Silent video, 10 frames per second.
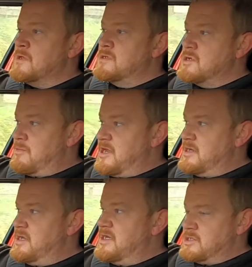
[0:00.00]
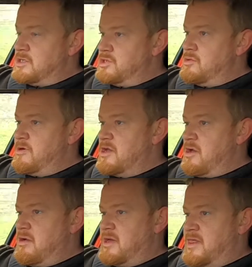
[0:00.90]
So I mean, it's not too bad at
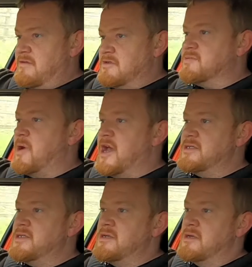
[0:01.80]
all in that respect.